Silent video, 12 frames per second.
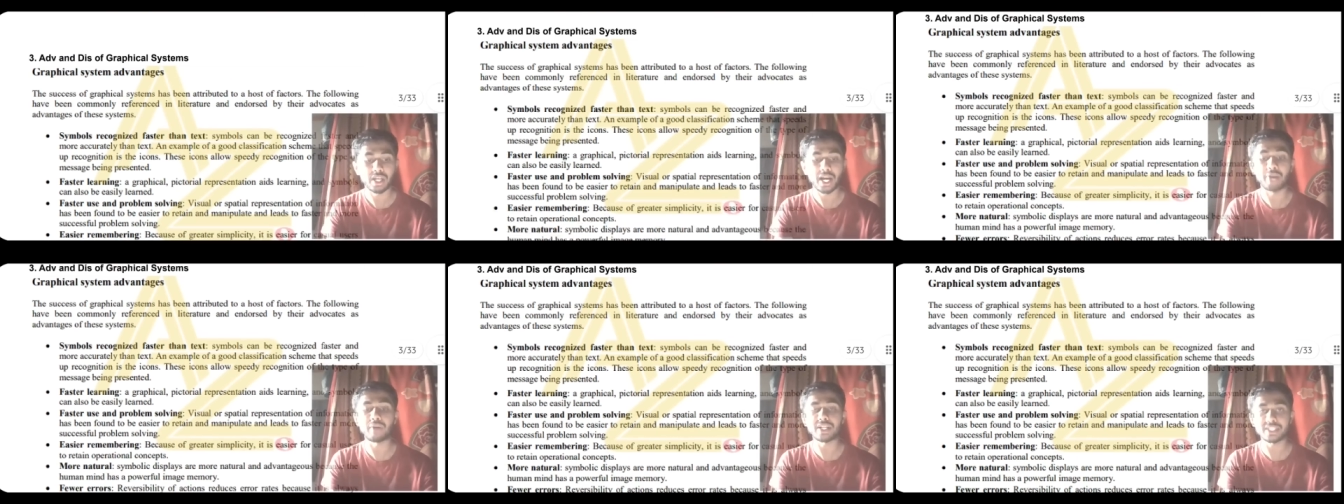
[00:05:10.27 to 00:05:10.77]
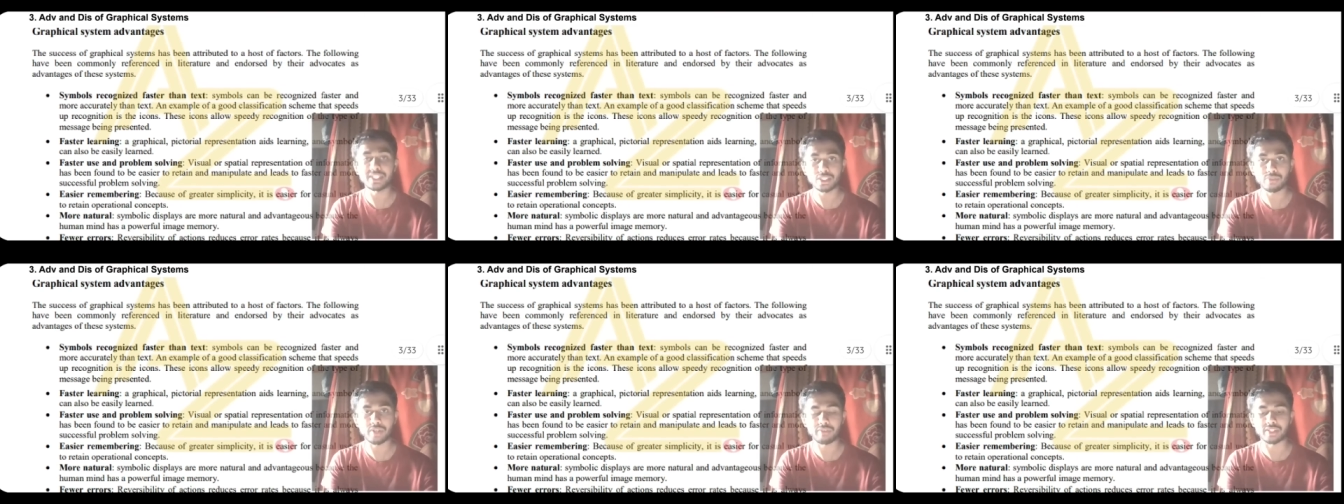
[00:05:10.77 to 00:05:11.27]
advantages
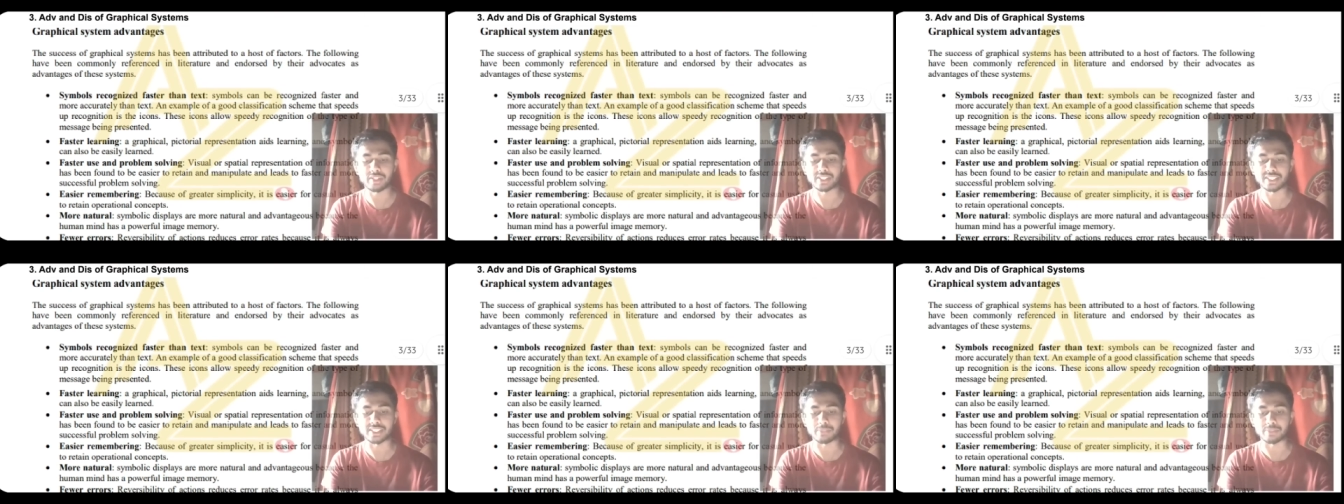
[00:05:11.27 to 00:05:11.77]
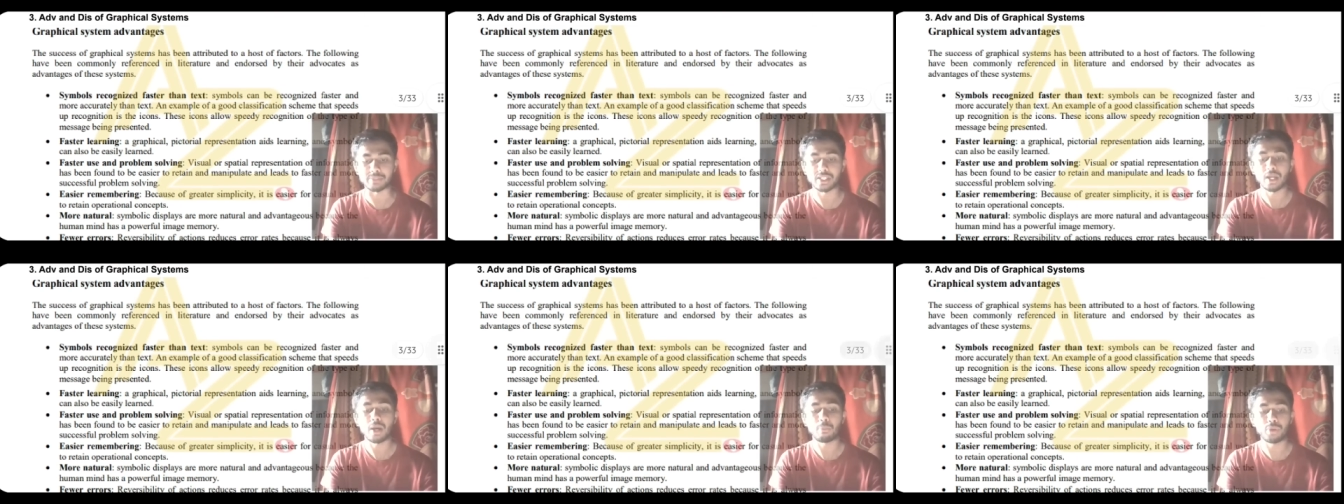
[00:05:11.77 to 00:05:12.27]
of graphical systems
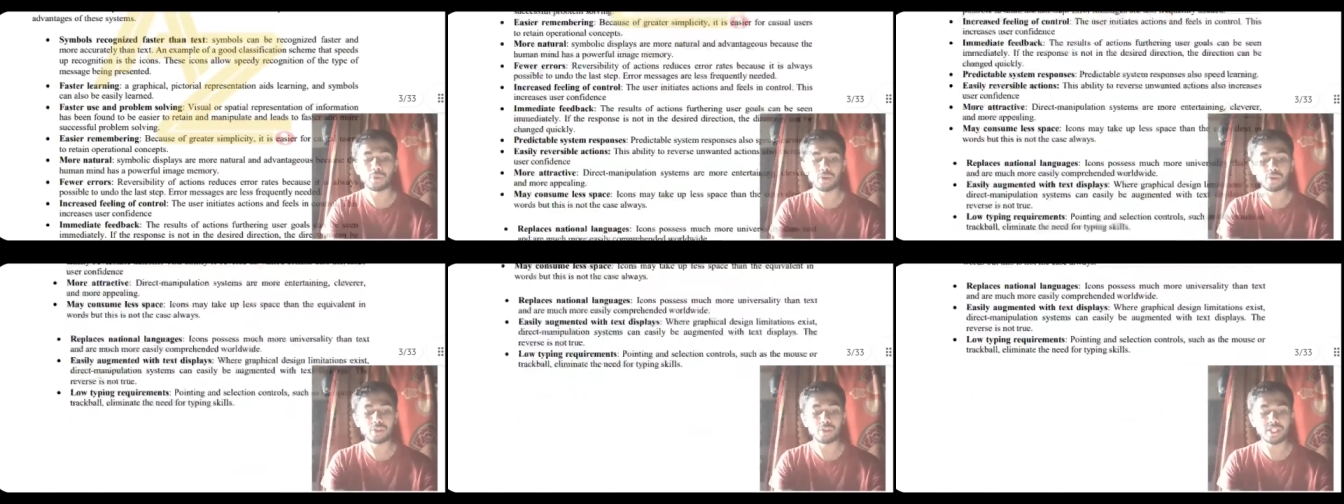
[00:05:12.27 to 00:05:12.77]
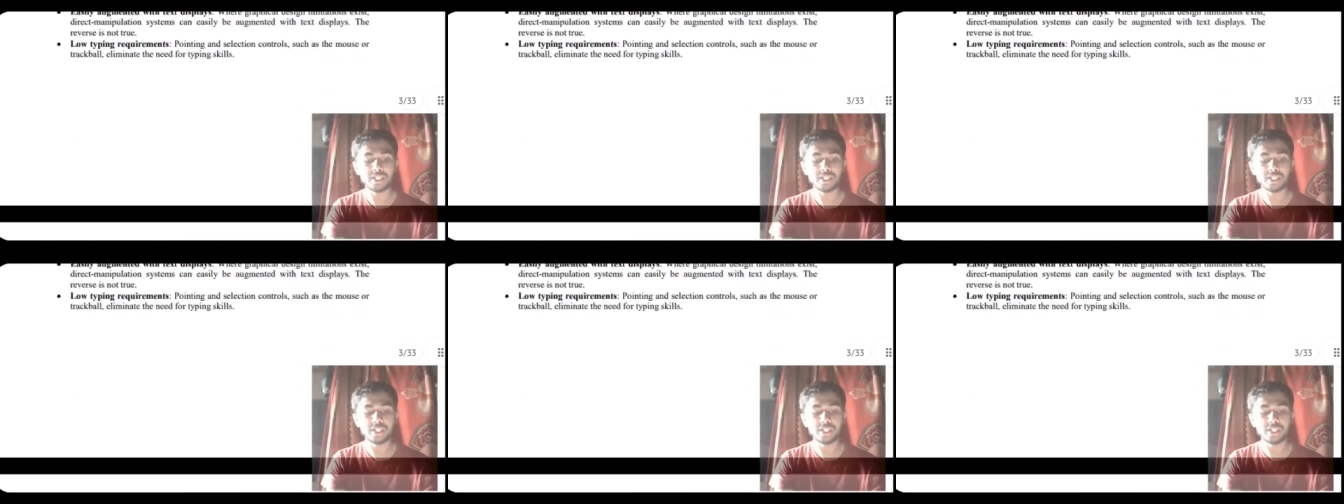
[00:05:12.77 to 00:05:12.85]
moving on to the